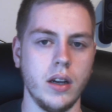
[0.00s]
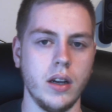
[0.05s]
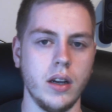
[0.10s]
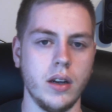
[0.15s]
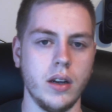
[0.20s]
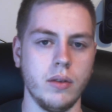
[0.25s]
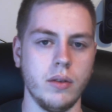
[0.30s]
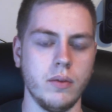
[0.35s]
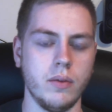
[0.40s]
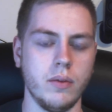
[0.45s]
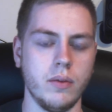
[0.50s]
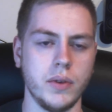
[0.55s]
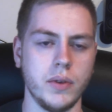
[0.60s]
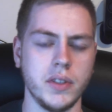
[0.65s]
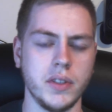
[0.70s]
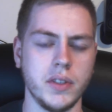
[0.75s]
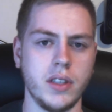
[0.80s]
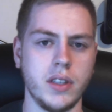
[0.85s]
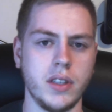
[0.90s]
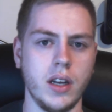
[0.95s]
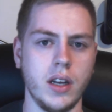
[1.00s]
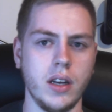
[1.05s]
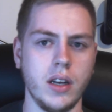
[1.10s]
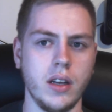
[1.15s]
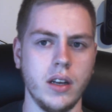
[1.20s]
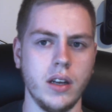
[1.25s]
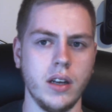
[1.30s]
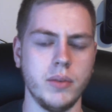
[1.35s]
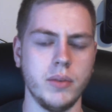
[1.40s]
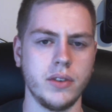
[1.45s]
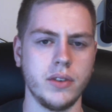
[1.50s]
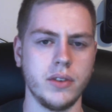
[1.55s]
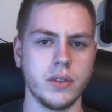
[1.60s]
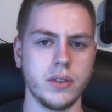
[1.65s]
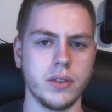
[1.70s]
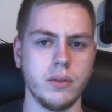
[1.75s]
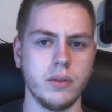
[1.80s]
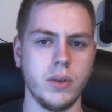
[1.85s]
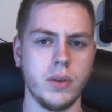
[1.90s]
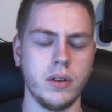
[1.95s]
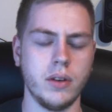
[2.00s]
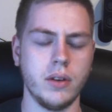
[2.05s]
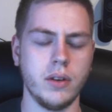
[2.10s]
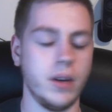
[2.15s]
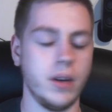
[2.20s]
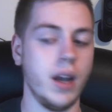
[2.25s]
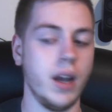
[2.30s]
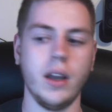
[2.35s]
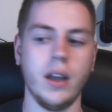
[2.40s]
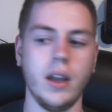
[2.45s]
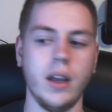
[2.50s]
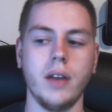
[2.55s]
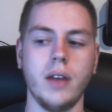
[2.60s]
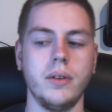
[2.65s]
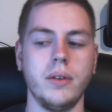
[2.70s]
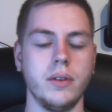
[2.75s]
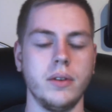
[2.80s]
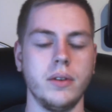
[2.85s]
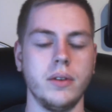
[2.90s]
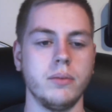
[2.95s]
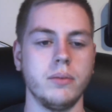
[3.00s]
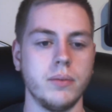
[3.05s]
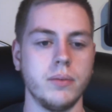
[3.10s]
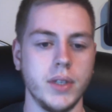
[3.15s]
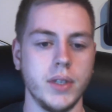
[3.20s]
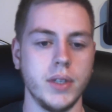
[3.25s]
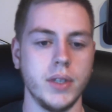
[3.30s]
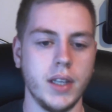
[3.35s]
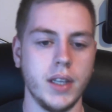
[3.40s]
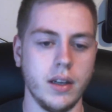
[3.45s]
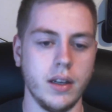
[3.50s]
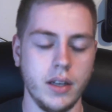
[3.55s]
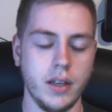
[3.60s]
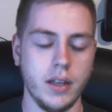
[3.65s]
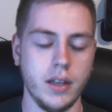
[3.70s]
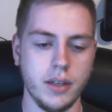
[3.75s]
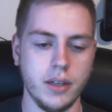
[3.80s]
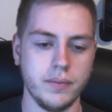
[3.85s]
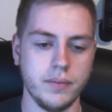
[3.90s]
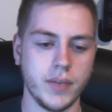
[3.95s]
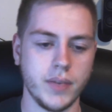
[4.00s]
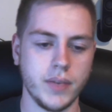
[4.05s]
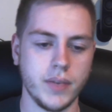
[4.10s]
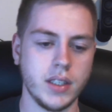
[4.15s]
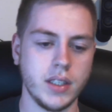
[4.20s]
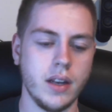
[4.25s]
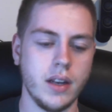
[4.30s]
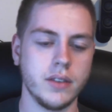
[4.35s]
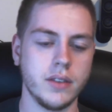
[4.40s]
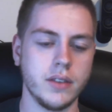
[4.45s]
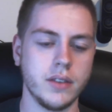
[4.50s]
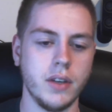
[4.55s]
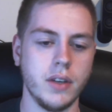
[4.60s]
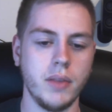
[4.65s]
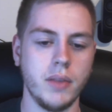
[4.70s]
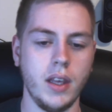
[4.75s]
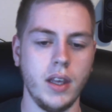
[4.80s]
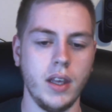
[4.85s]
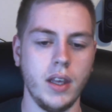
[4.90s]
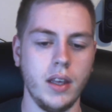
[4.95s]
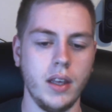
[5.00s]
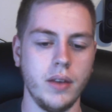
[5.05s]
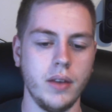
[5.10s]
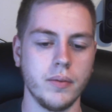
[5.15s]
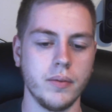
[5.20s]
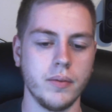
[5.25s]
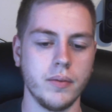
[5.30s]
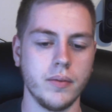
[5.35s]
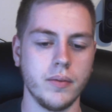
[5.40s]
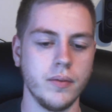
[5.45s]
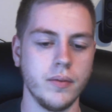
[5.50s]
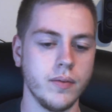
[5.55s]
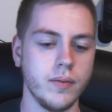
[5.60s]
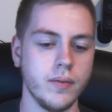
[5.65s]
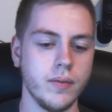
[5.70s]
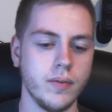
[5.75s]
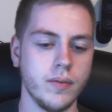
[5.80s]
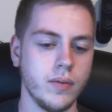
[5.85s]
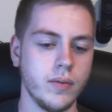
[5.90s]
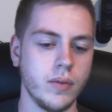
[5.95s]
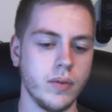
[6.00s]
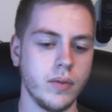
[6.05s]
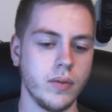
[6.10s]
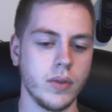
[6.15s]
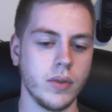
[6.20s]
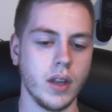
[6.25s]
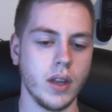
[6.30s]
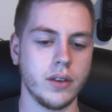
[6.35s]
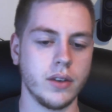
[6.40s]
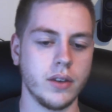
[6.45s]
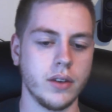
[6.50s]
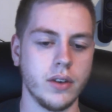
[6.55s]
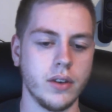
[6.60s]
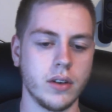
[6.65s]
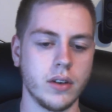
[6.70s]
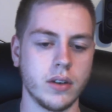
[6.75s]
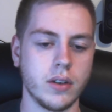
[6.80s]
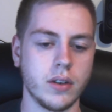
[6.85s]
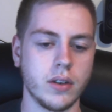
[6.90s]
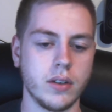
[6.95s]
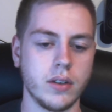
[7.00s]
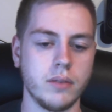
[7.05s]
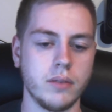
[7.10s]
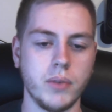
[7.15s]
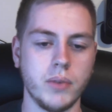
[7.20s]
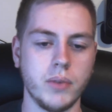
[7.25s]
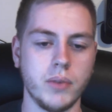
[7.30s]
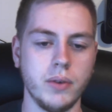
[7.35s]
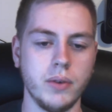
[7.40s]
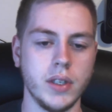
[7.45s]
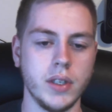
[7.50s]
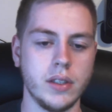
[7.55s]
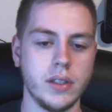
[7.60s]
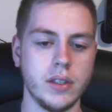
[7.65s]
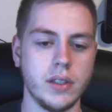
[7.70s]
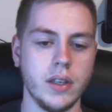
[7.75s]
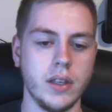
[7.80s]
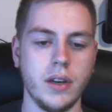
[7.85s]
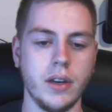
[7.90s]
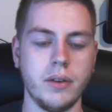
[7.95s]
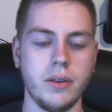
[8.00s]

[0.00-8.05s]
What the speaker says: what was it, elementary school, but I don't know, but yeah, sat next to him, the dark bluish hair.